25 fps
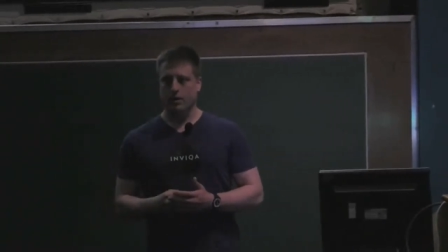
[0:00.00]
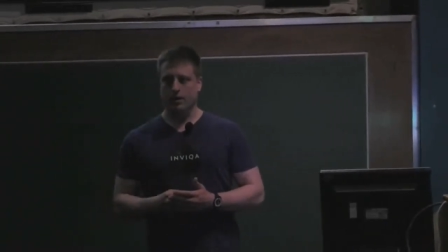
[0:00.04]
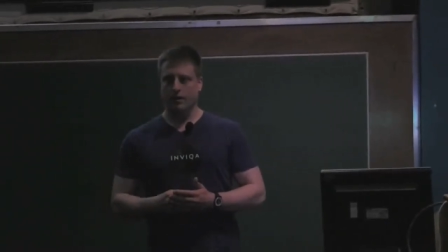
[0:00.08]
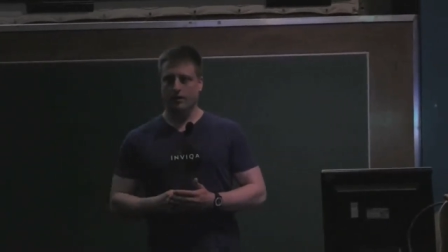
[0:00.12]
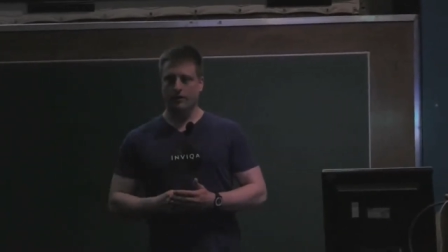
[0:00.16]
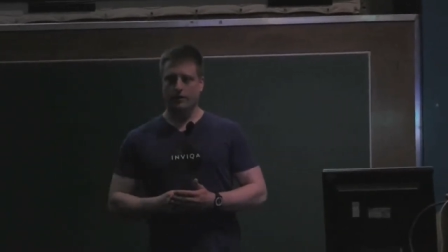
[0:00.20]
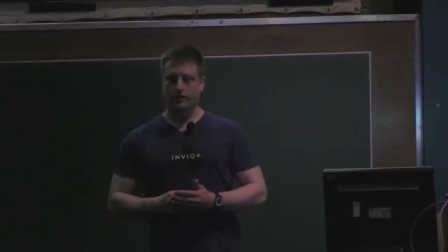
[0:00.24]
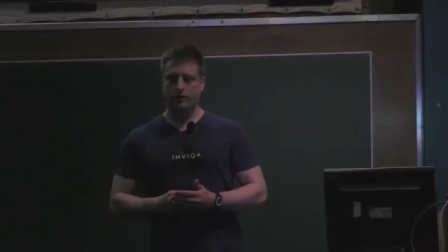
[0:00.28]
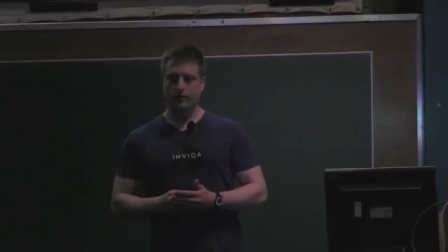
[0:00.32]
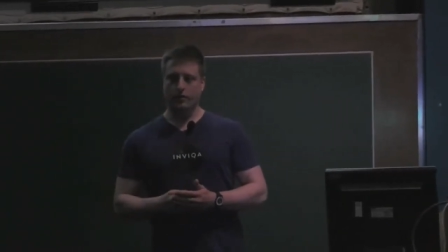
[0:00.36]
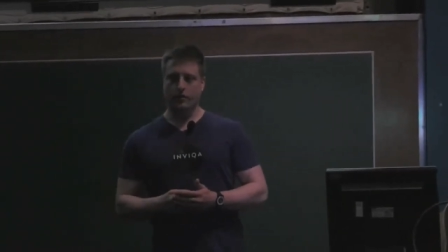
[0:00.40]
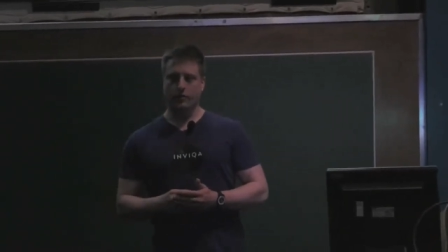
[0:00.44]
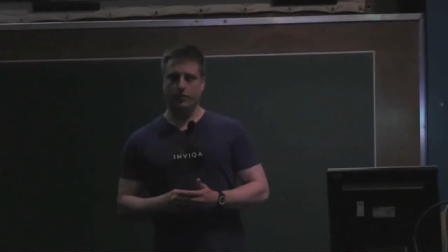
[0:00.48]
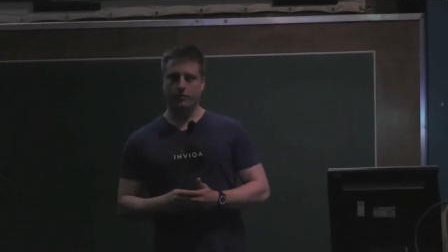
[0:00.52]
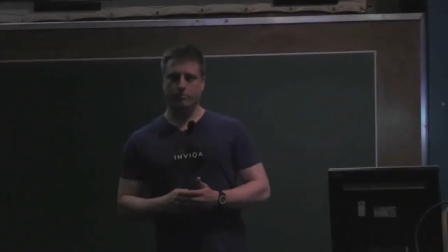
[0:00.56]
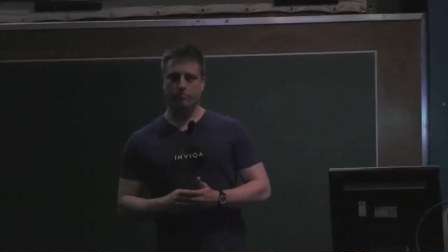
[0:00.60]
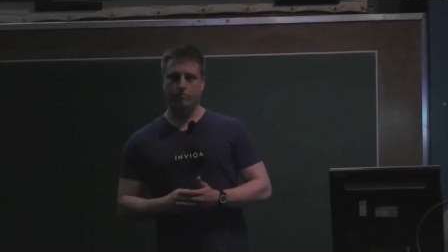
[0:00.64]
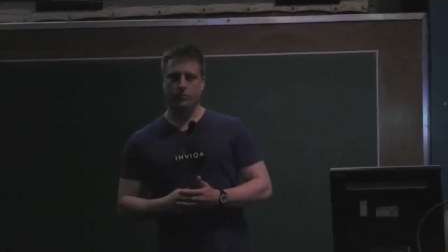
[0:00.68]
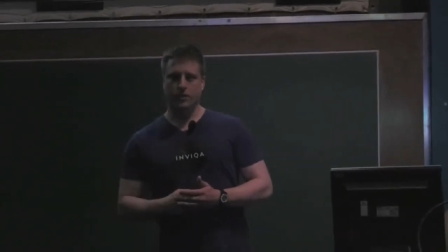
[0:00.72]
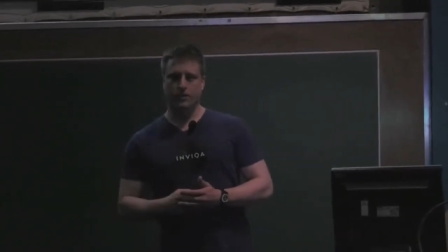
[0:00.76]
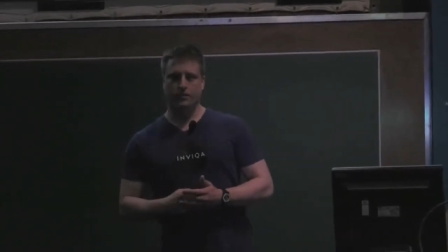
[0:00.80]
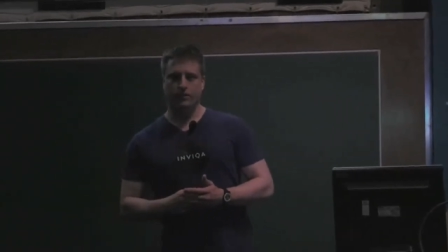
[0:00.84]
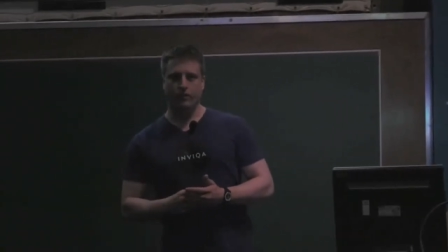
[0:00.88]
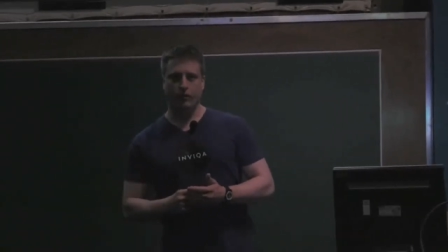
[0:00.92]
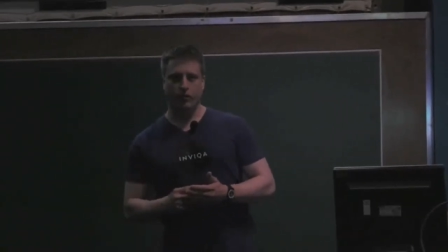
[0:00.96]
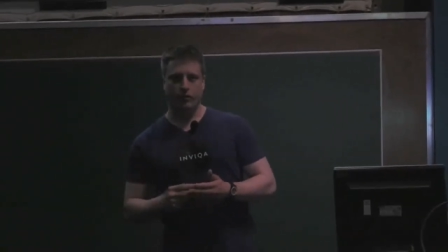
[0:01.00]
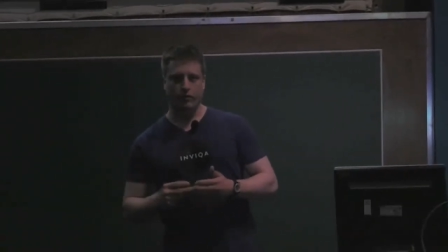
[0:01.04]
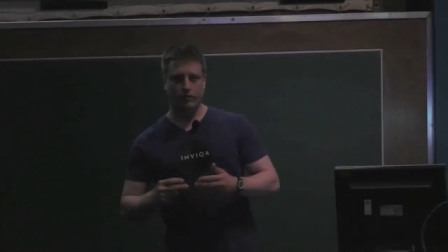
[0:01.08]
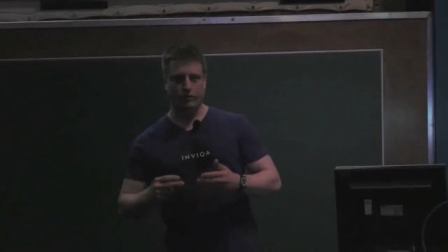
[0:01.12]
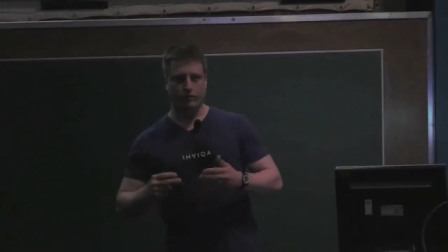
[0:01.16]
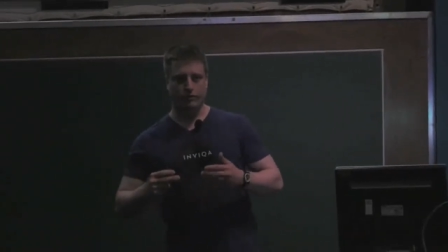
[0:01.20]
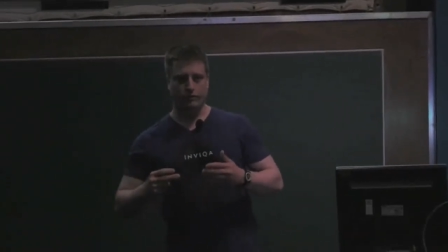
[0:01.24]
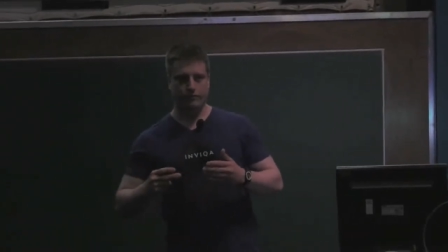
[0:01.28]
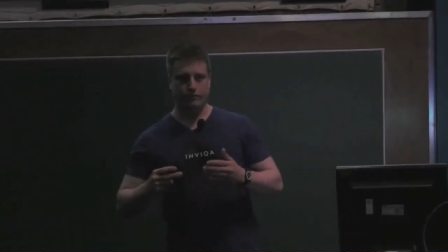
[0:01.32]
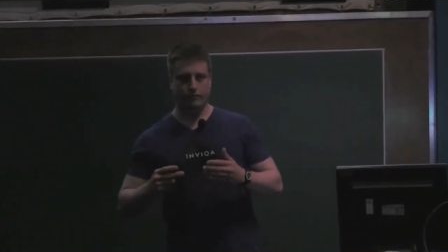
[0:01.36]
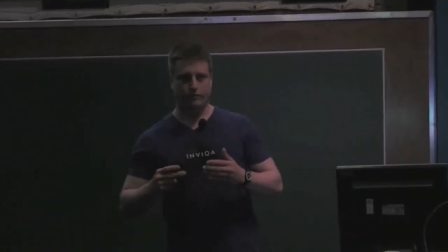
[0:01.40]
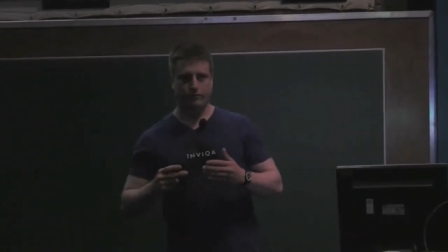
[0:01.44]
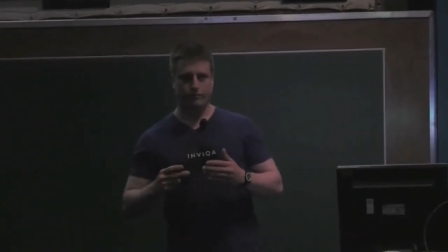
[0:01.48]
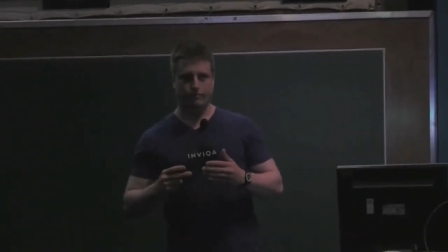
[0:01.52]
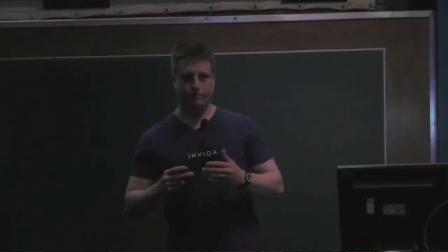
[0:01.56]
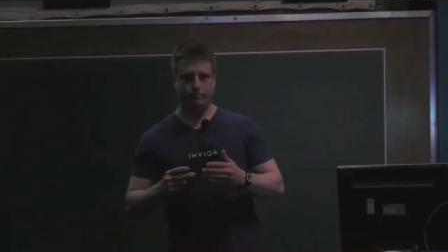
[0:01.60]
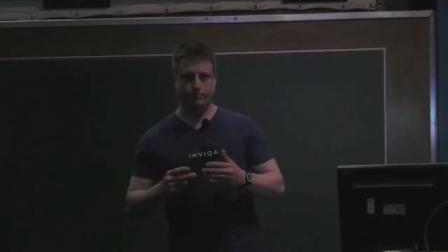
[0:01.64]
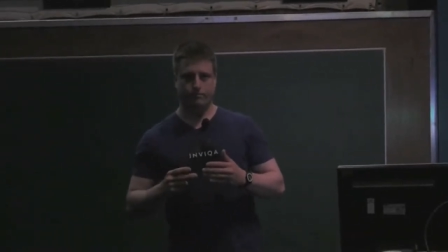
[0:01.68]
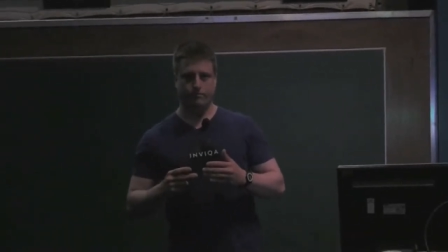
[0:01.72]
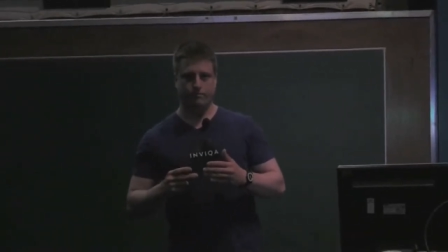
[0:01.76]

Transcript: It's not a sort of